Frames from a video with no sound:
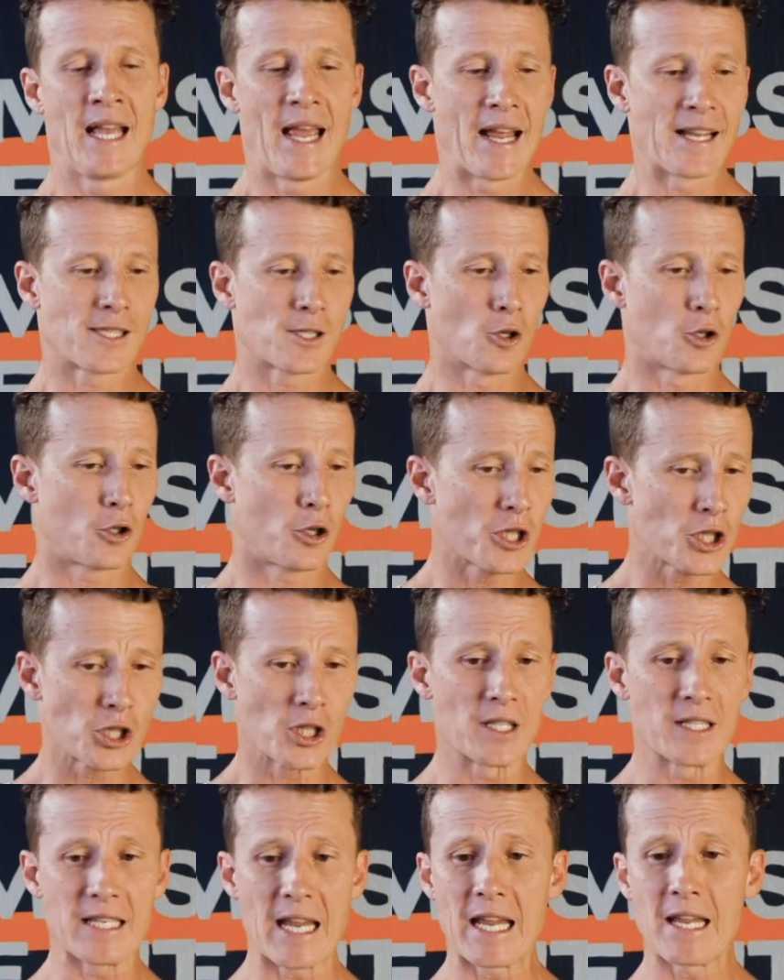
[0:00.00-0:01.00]
And so
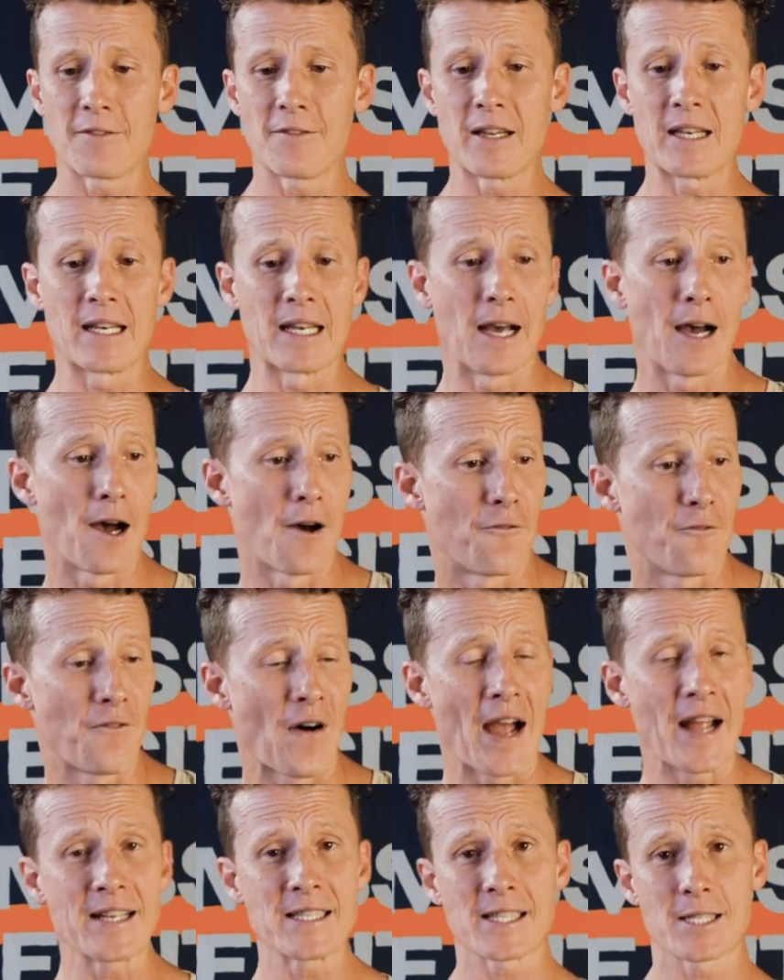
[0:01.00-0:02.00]
Christian David uh,
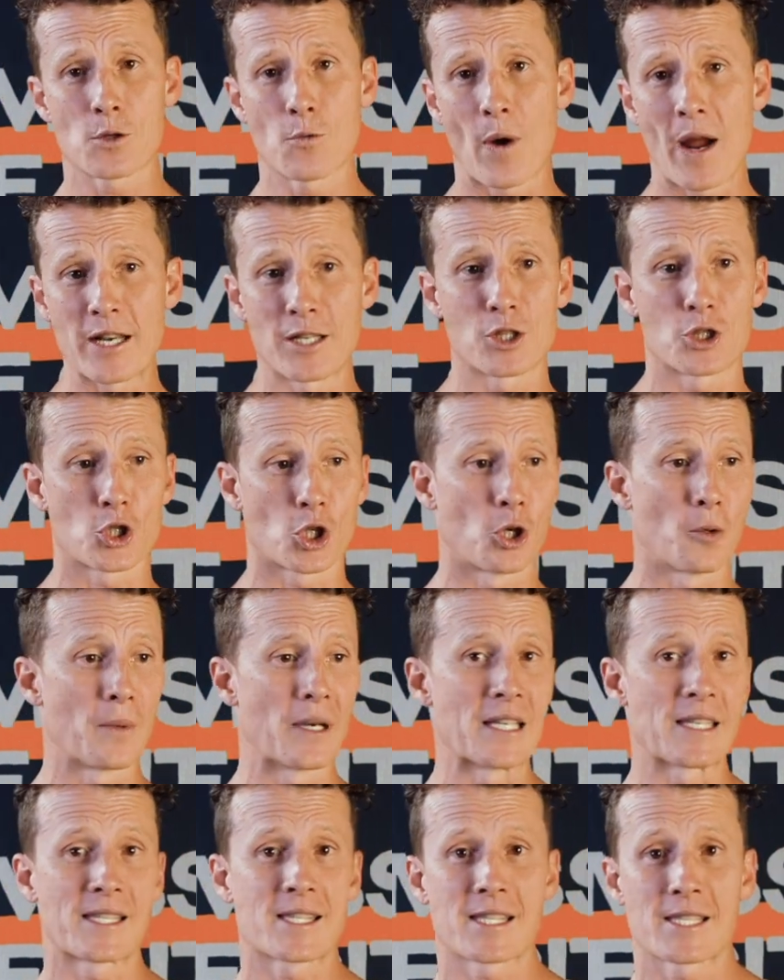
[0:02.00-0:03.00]
finds his way into
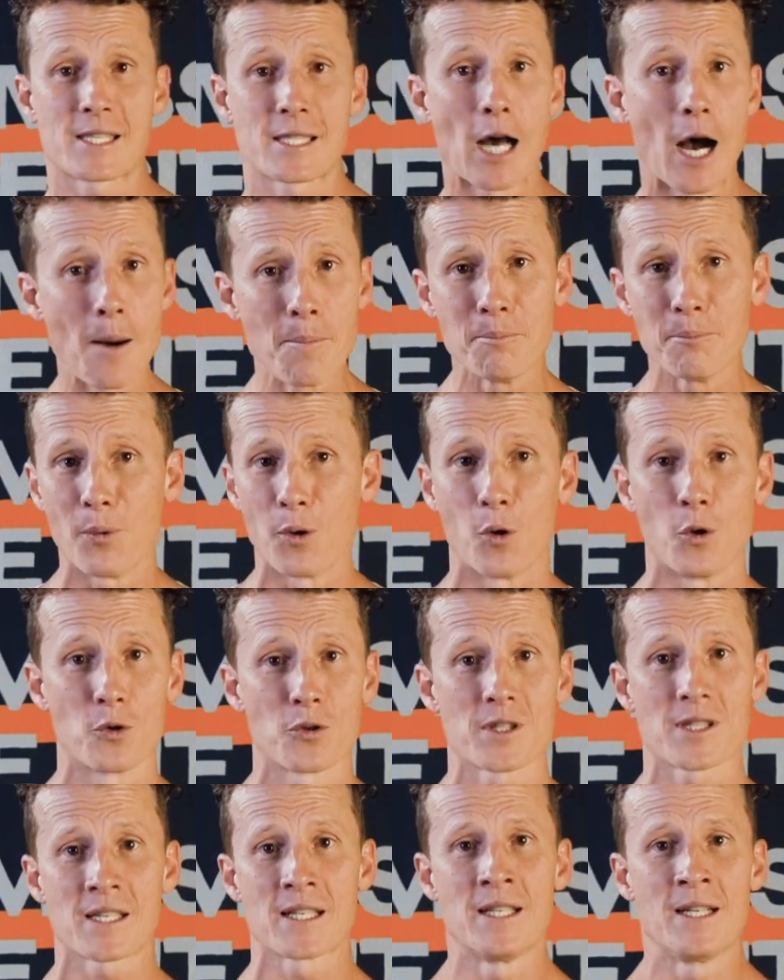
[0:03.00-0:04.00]
Germany,
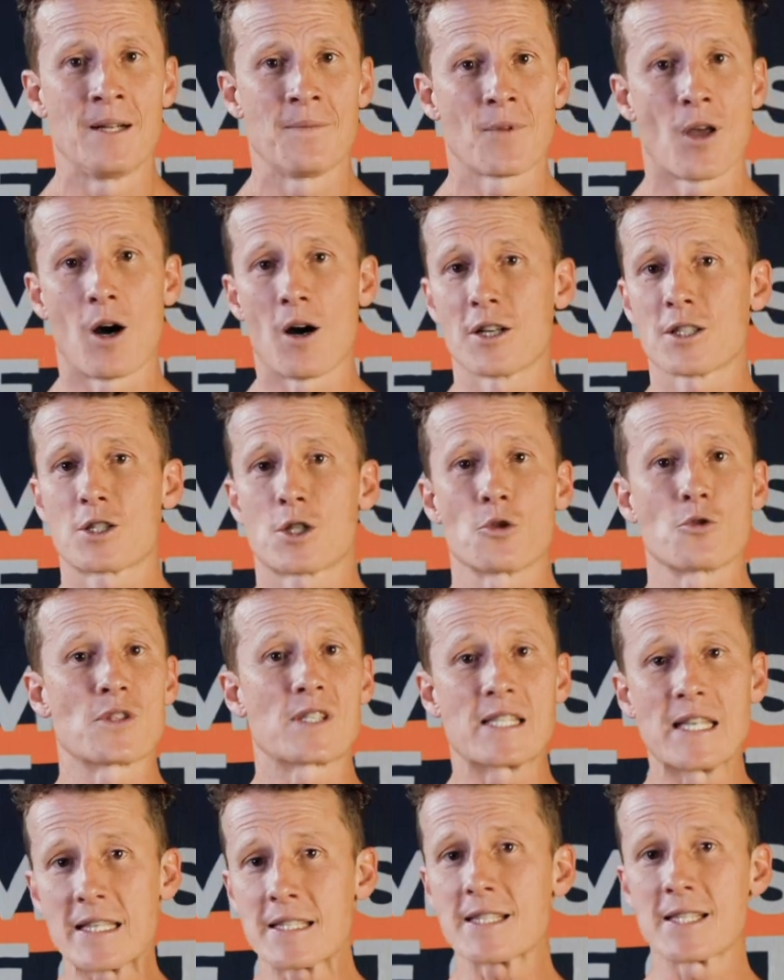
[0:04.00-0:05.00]
stumbles onto
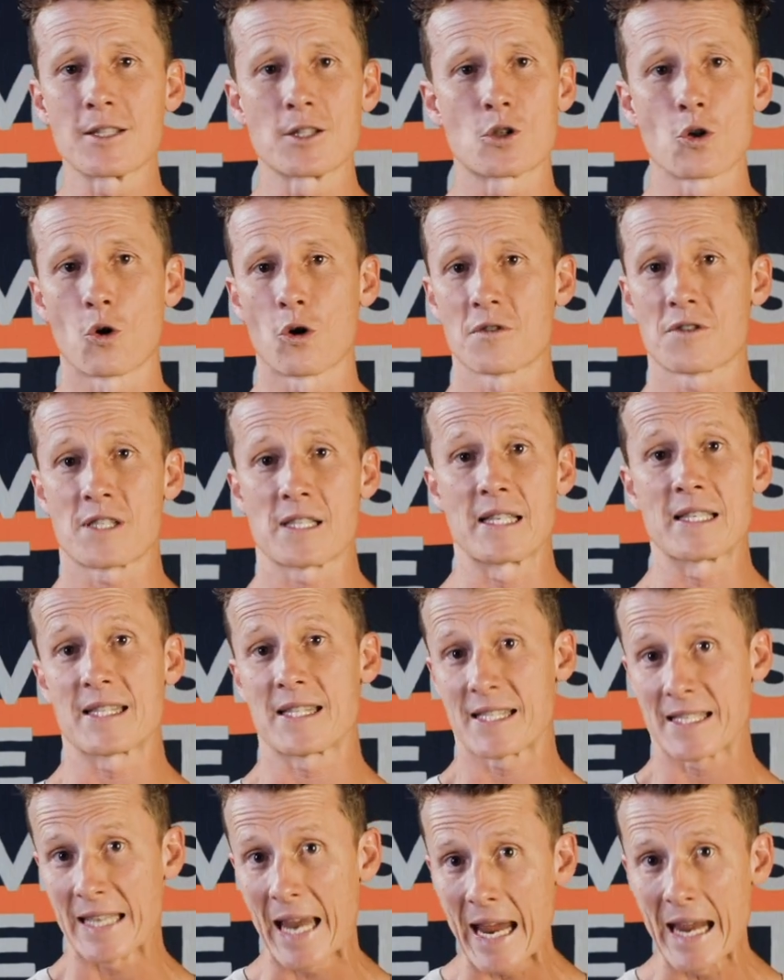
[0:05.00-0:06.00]
Zinzendorf's
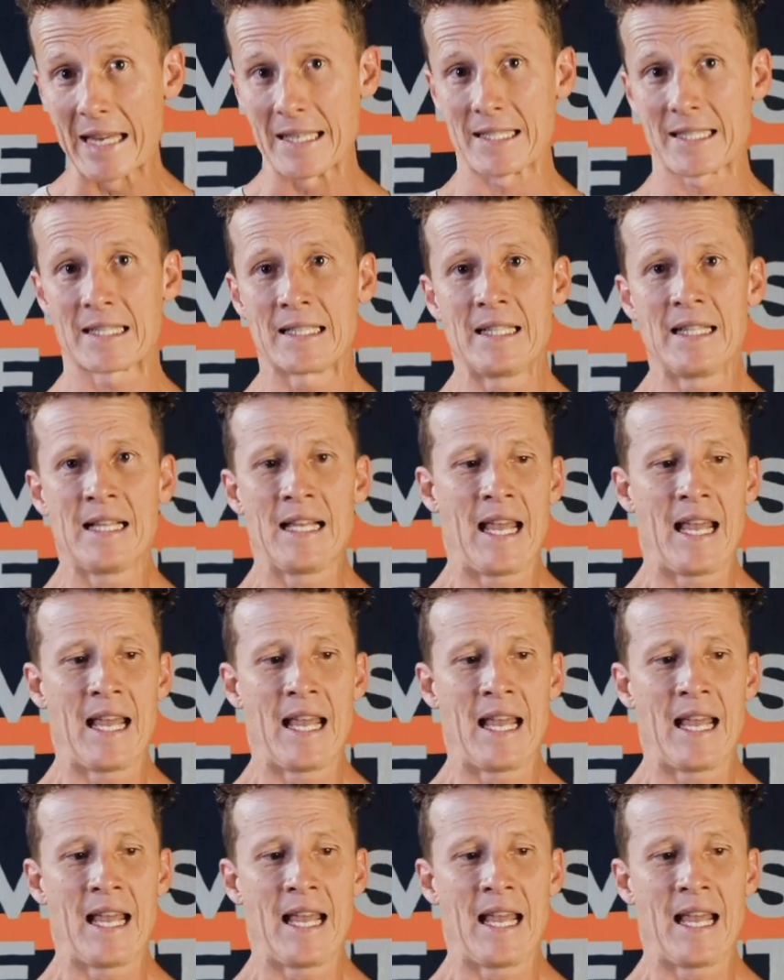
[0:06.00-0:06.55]
estate.